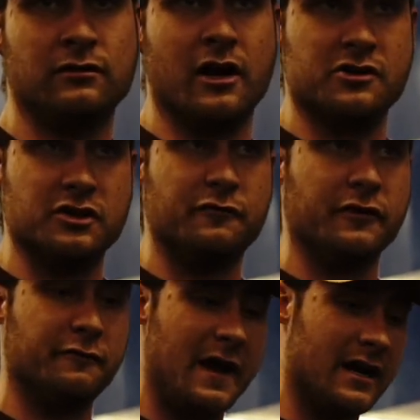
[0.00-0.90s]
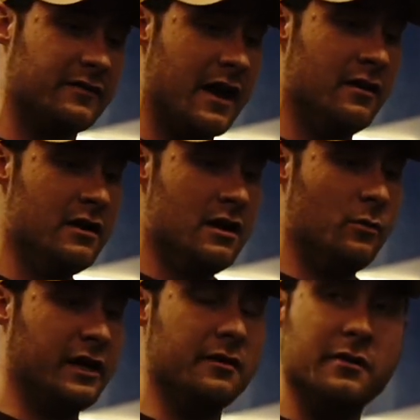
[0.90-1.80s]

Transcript: largely for the fact that we can